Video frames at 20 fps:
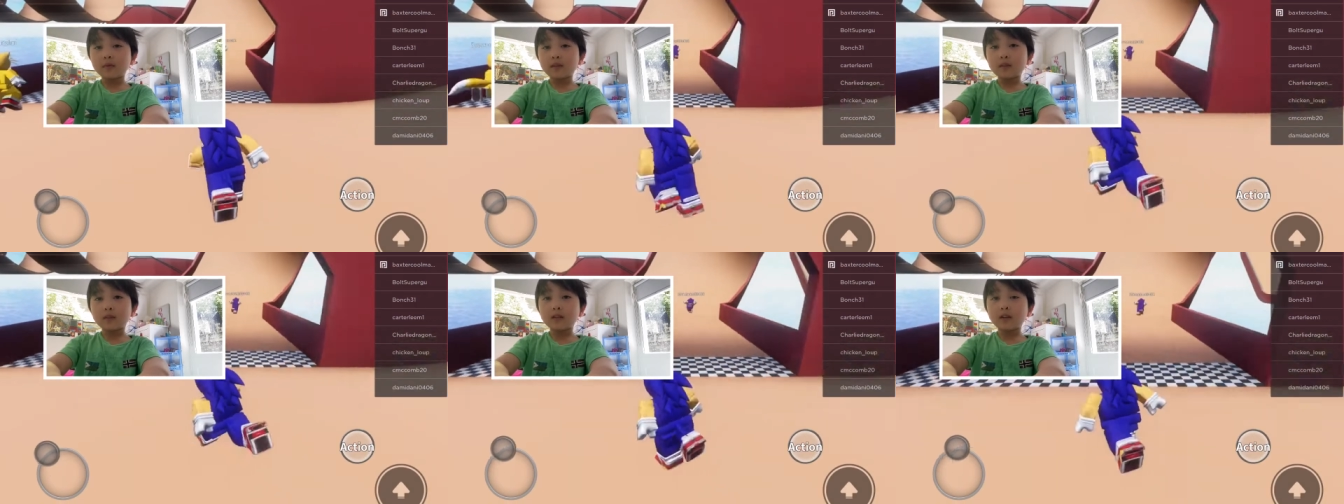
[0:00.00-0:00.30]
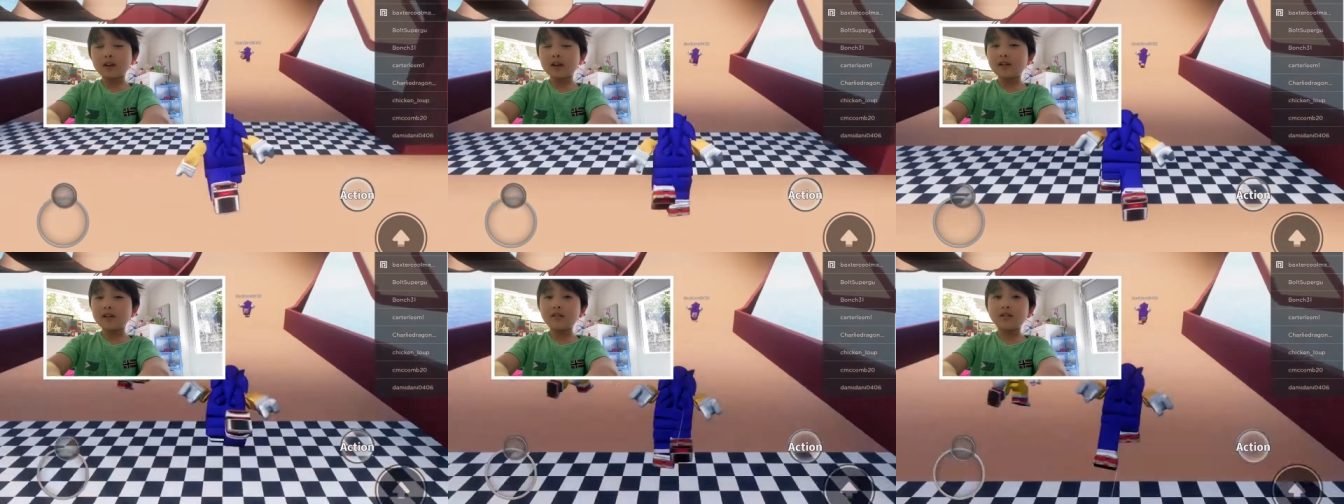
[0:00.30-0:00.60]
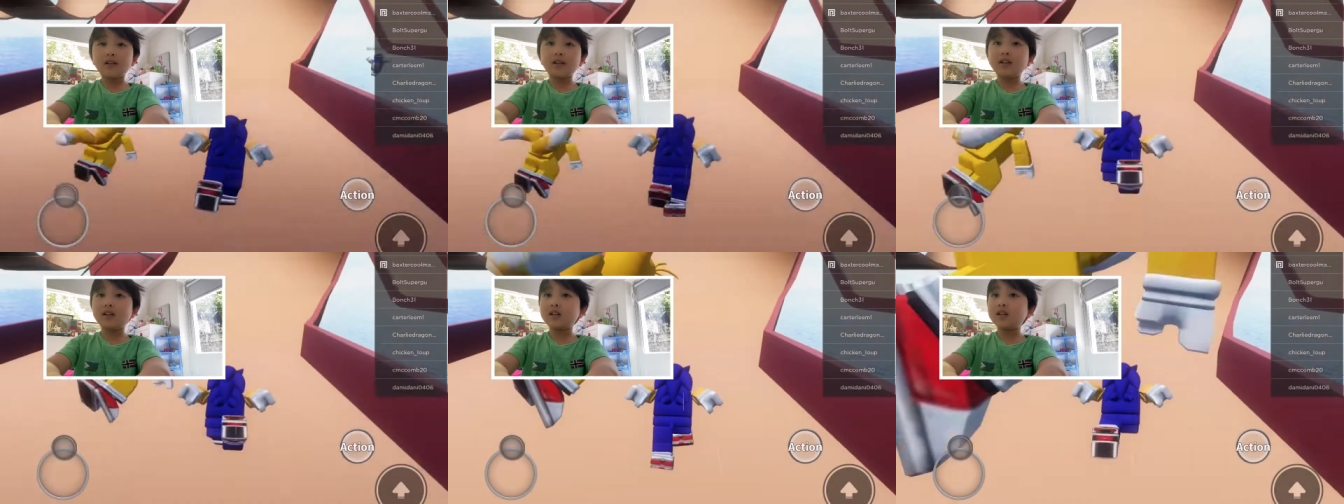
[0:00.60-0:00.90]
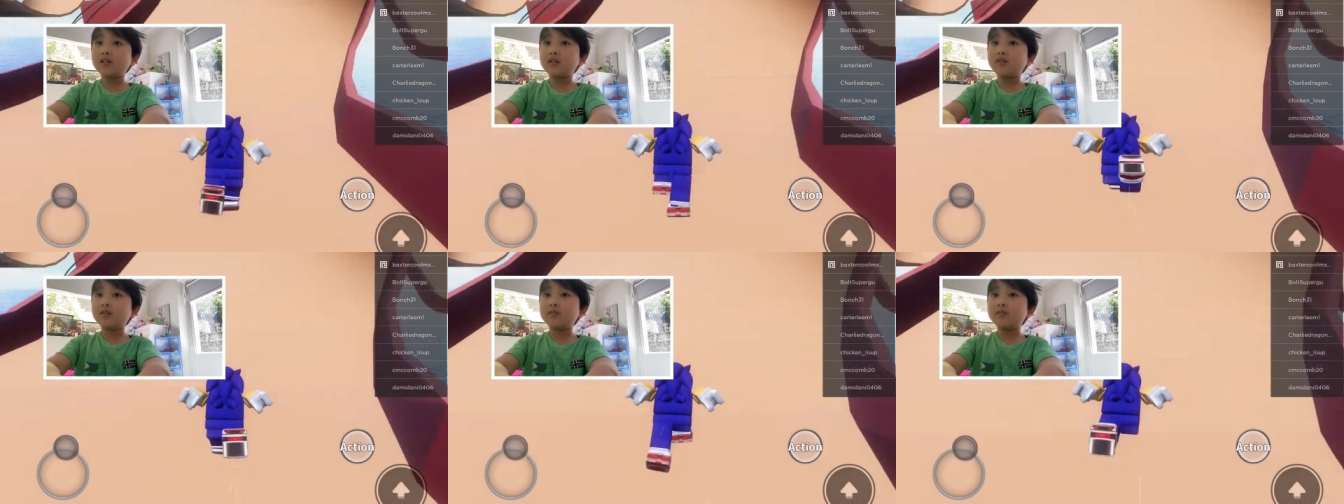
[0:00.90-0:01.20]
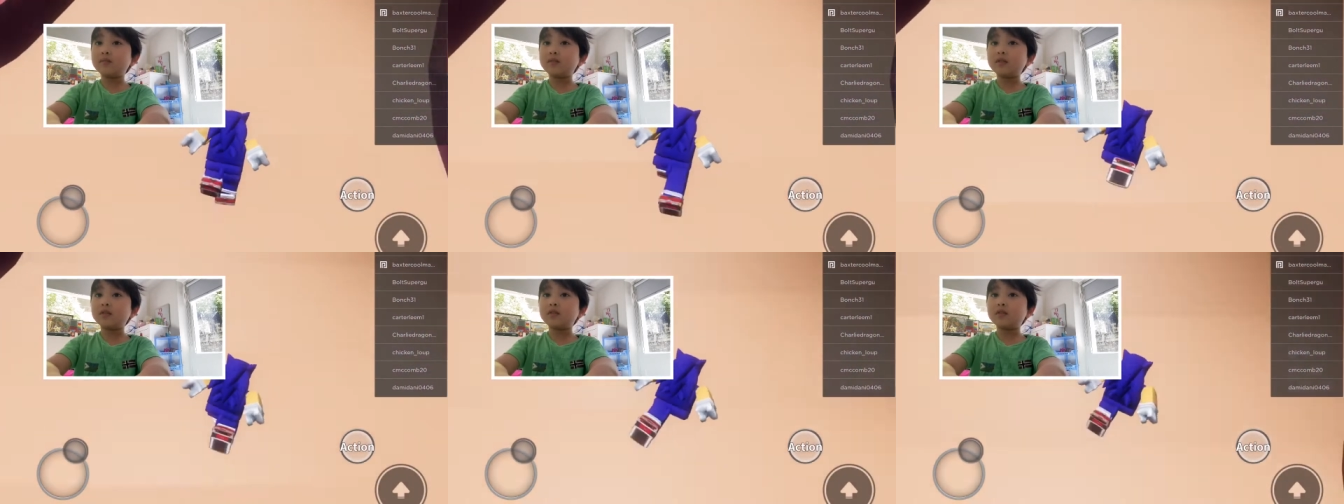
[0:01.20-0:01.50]
I don't like it
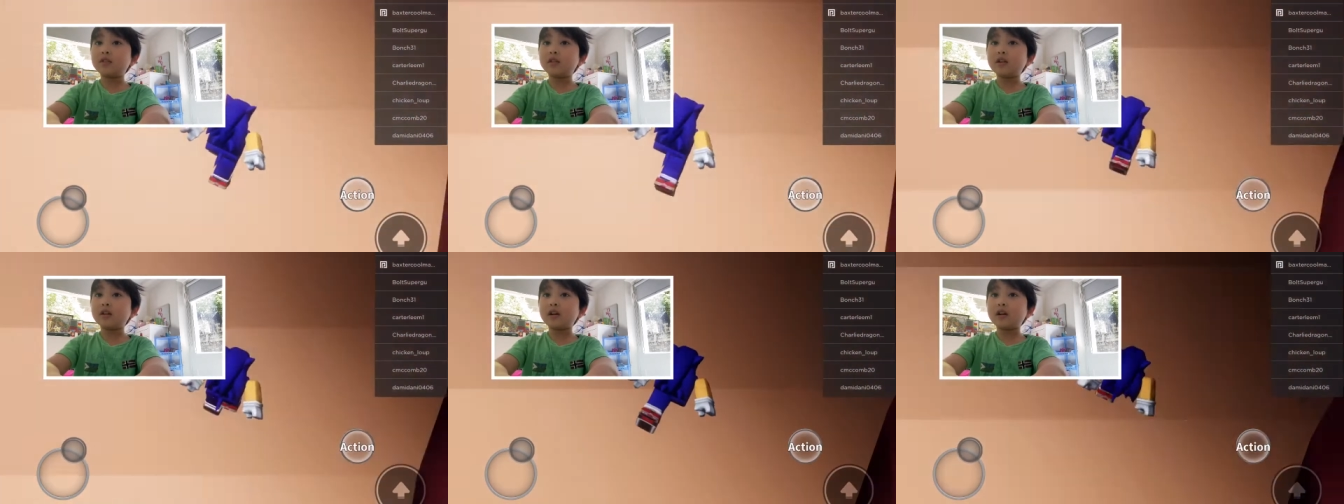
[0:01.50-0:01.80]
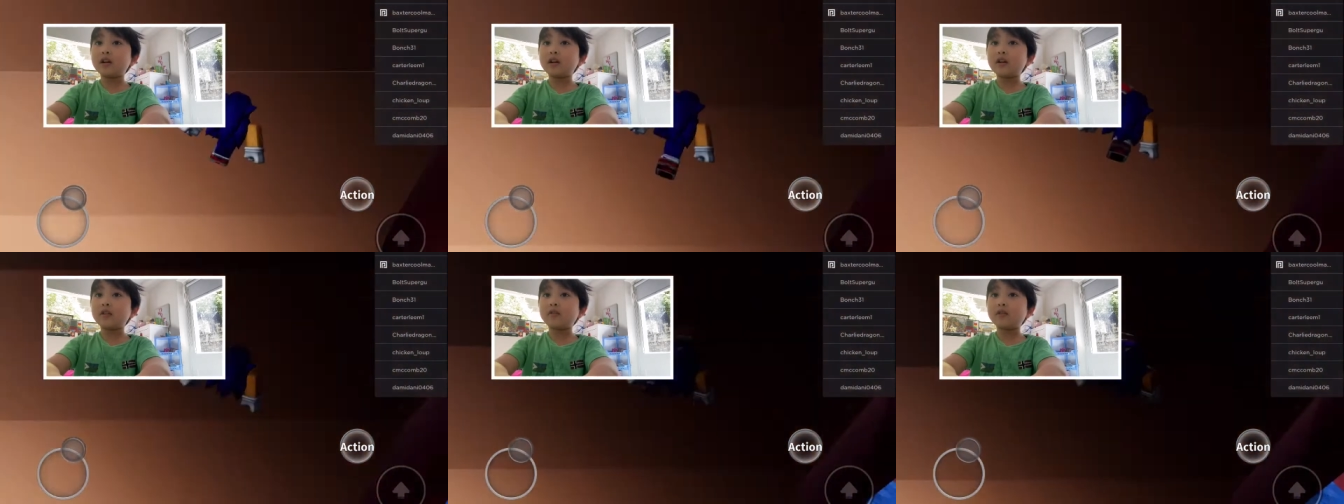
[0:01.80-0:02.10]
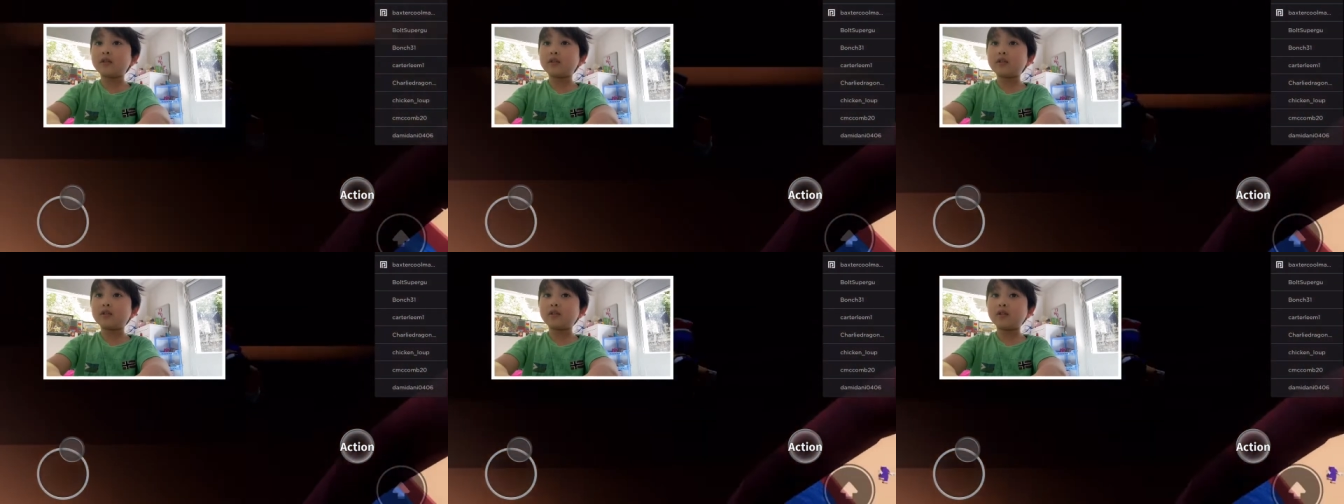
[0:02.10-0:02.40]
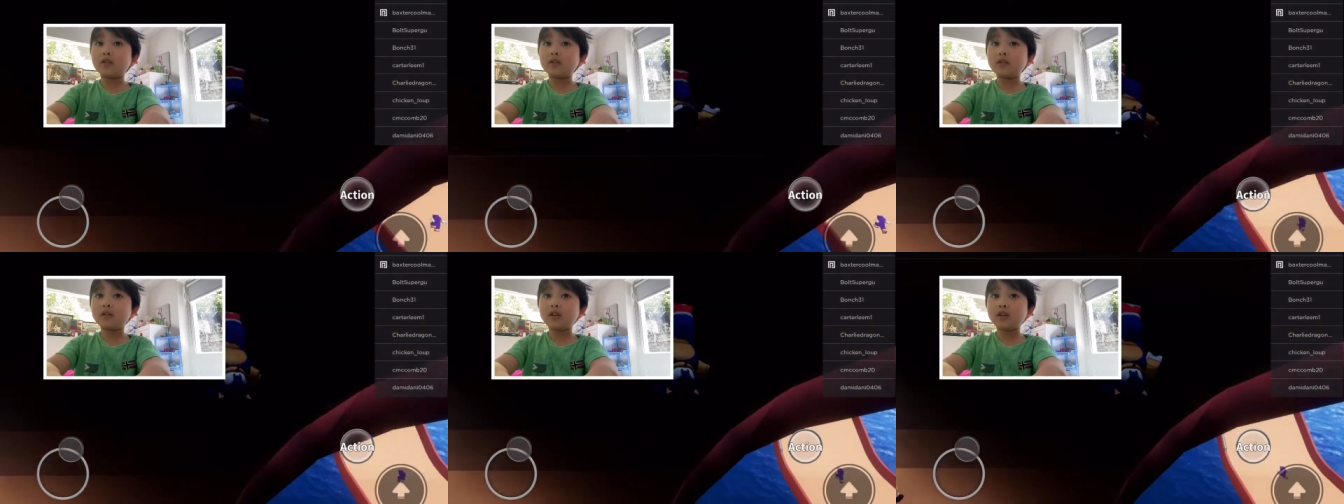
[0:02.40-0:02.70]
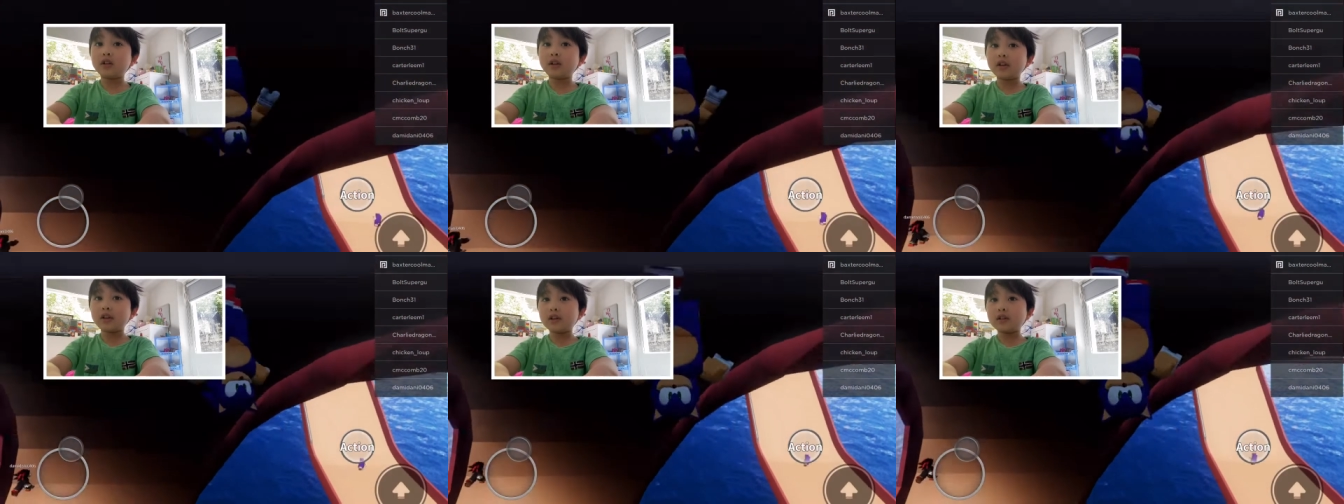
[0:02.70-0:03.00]
because like I have to start
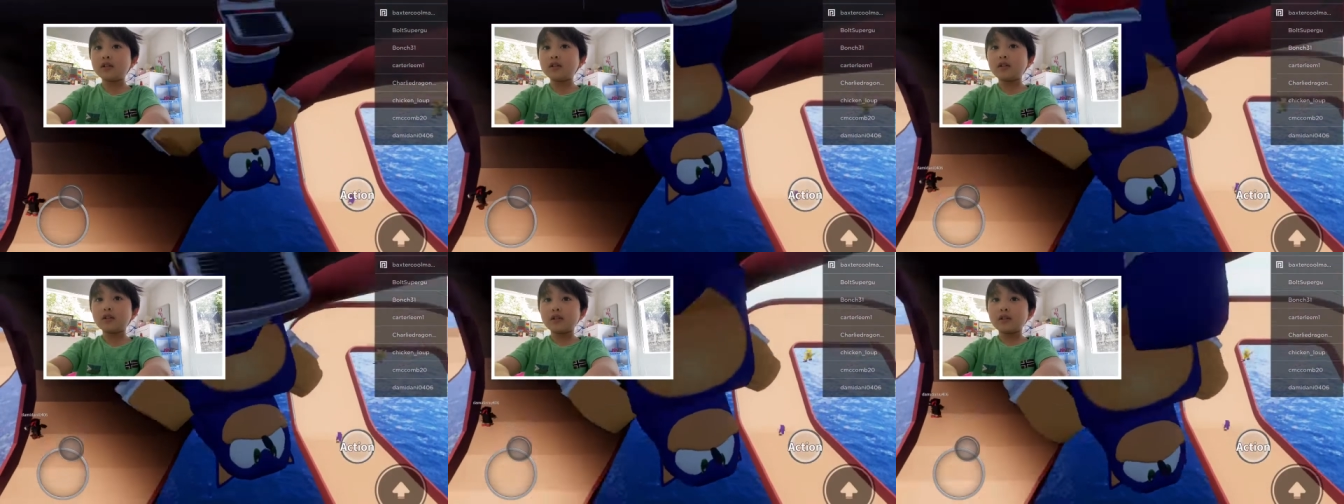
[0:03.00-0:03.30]
again